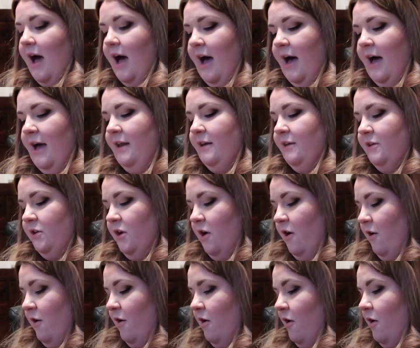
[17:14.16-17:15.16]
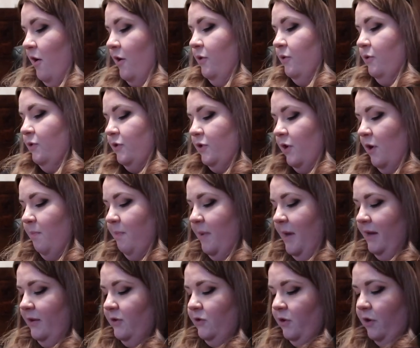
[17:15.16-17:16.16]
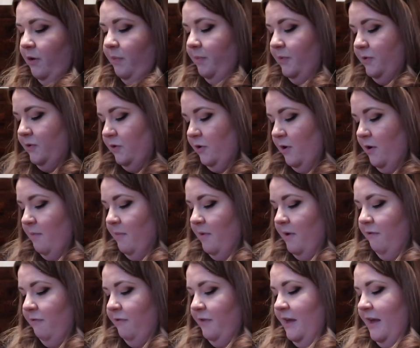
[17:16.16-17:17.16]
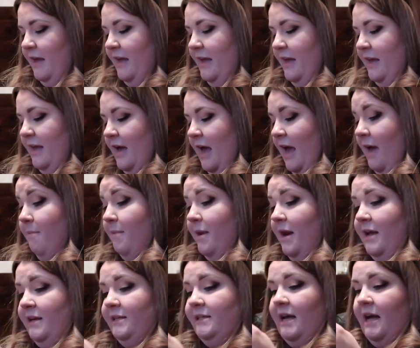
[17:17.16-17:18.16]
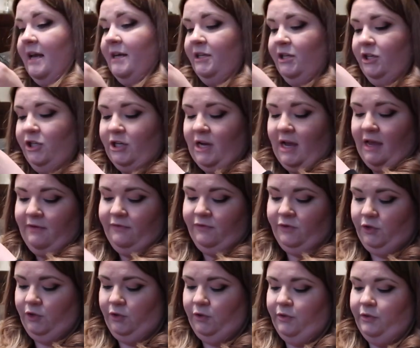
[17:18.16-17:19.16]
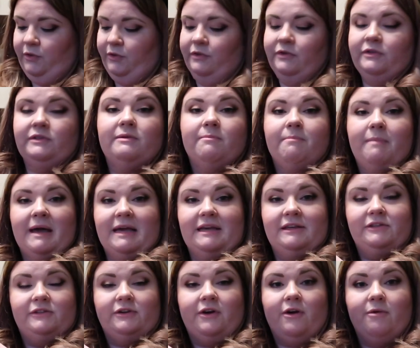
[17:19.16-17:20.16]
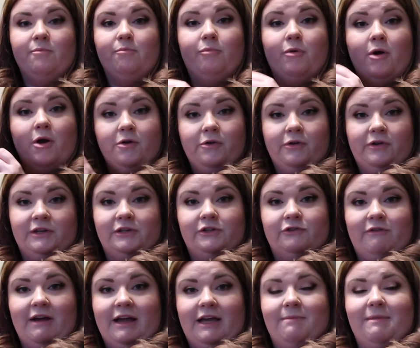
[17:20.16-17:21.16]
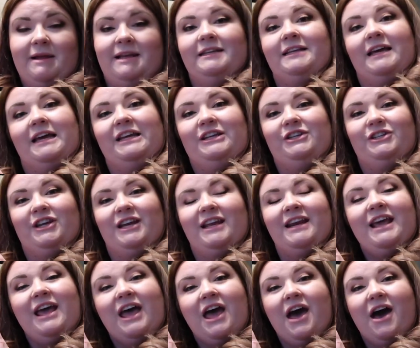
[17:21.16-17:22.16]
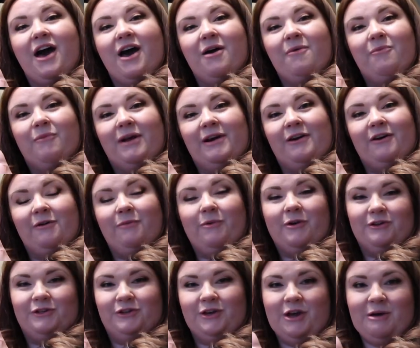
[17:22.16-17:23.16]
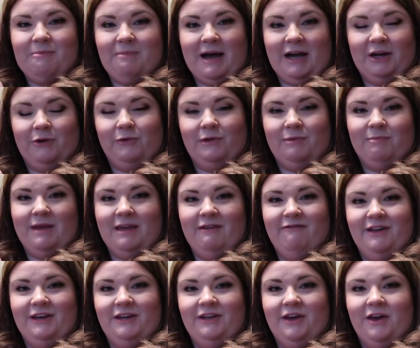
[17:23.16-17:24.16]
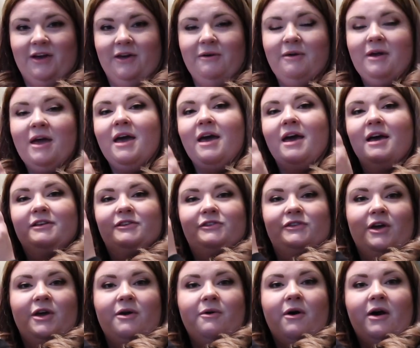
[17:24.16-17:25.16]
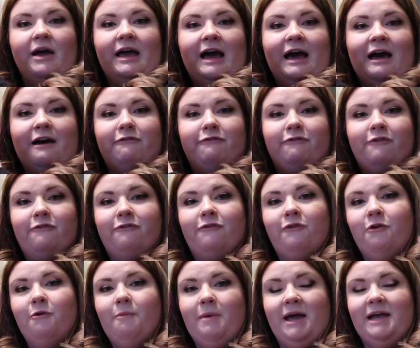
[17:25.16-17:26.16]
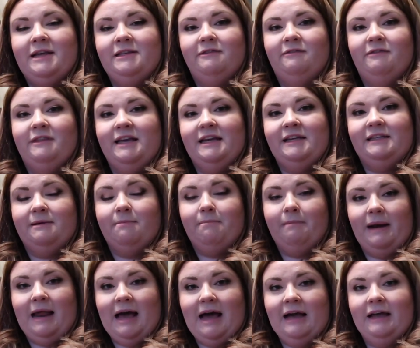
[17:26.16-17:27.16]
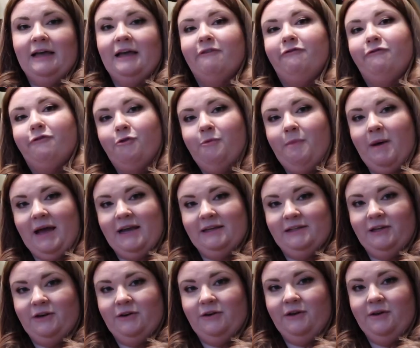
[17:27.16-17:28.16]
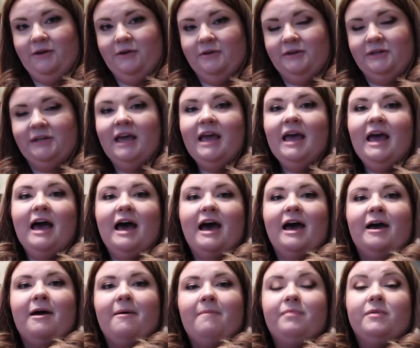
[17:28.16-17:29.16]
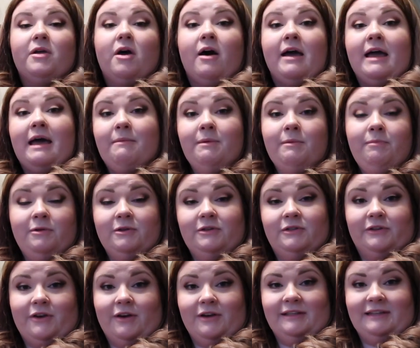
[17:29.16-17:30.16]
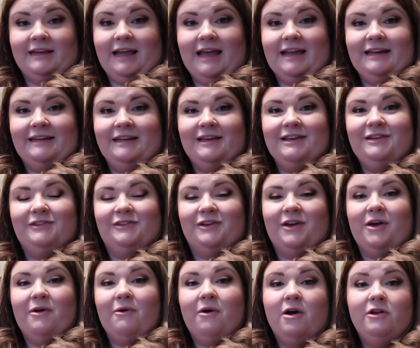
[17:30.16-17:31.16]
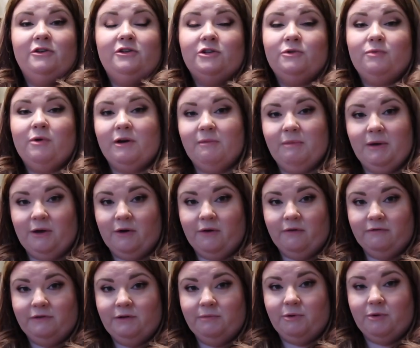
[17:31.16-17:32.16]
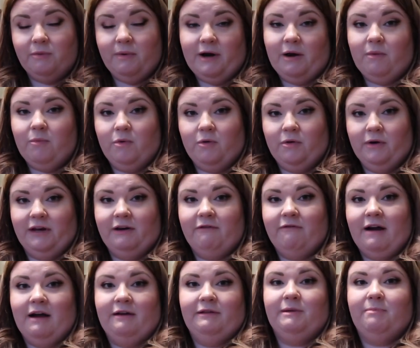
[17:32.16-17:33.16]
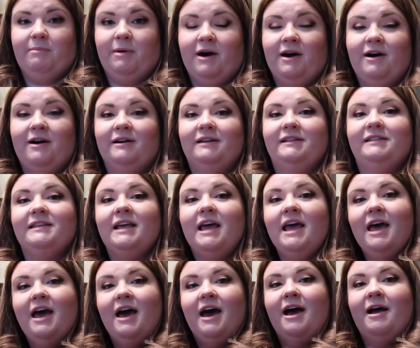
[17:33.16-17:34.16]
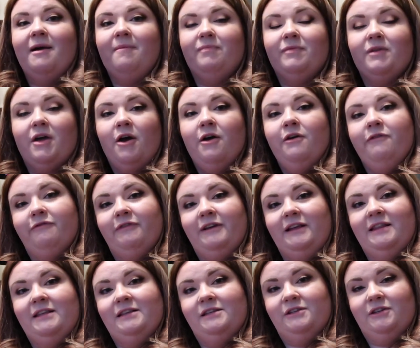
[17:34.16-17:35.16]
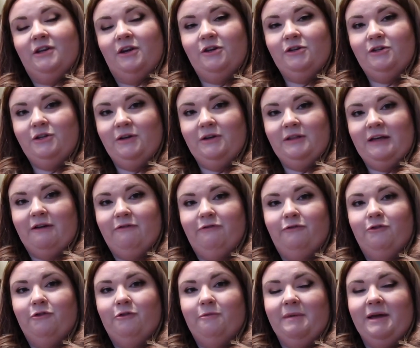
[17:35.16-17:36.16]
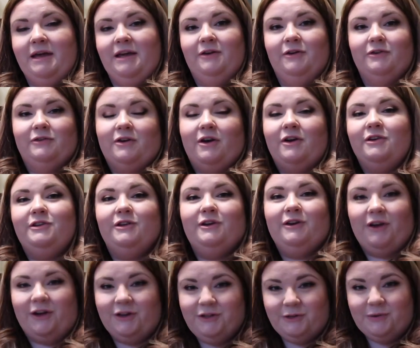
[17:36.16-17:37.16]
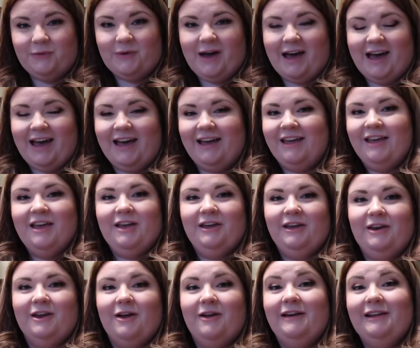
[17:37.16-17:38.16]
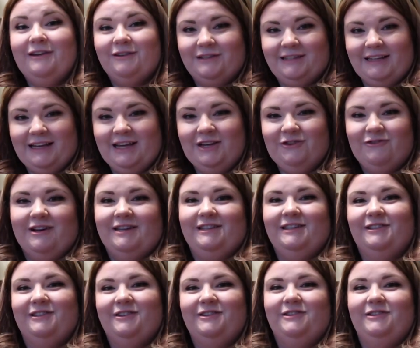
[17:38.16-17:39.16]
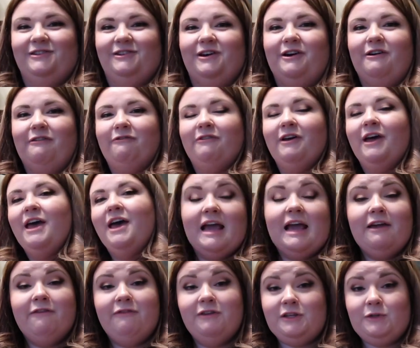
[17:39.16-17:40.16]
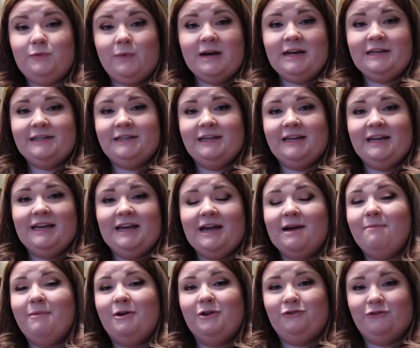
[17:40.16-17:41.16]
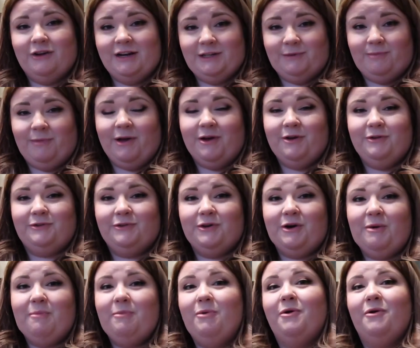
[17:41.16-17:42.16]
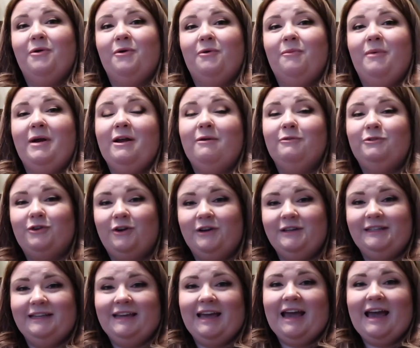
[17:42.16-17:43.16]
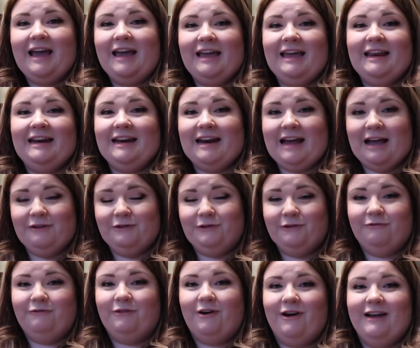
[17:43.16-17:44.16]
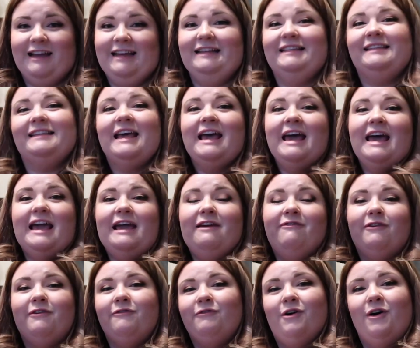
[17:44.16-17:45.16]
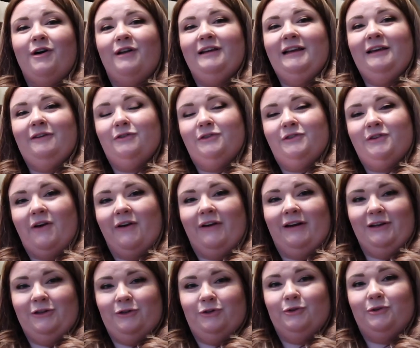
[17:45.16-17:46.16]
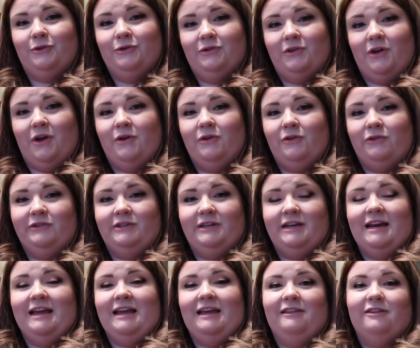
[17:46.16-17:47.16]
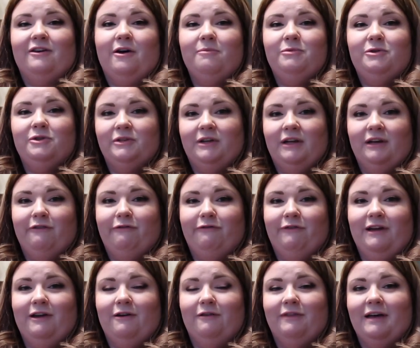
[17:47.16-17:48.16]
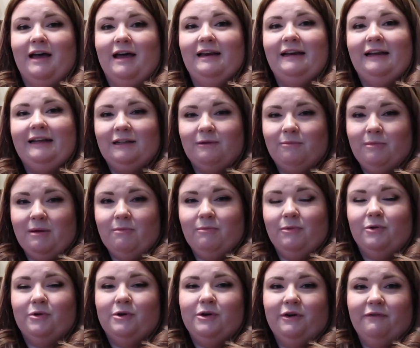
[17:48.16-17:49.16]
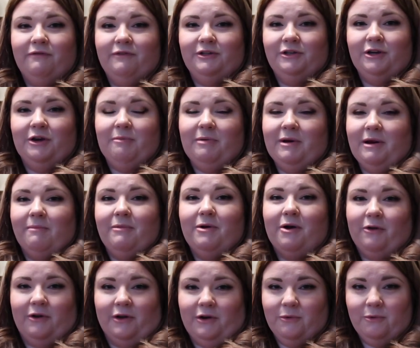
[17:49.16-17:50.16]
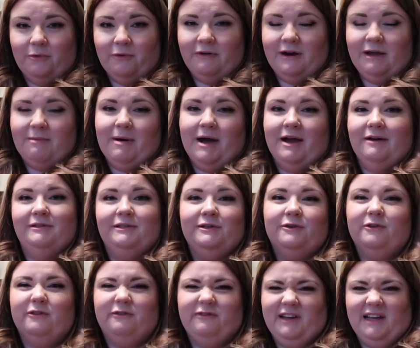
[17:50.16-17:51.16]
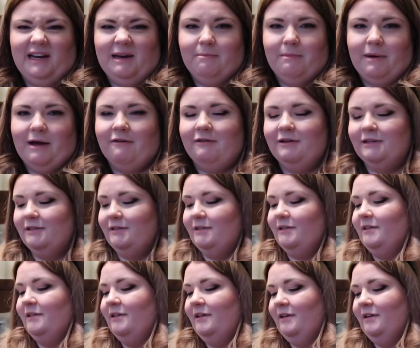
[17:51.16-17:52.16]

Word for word: And I also picked up some of the M&S anti-chafe shorts based on Brogan's recommendation um, when I watched her pack with me video. So I have four pairs of these in black, four pairs in nude, um, I am a plus size lady, so I just want to be comfortable when I'm walking around the parks. Um, hopefully this is going to do that for me because I do like to wear, you know, little tea dresses and stuff. If it's windy and my dress blows up or when I'm trying to get in and out of rides, if I've got little cycling shorts on underneath, I'm just going to feel that little bit more covered up and I'm not going to worry about it or feel embarrassed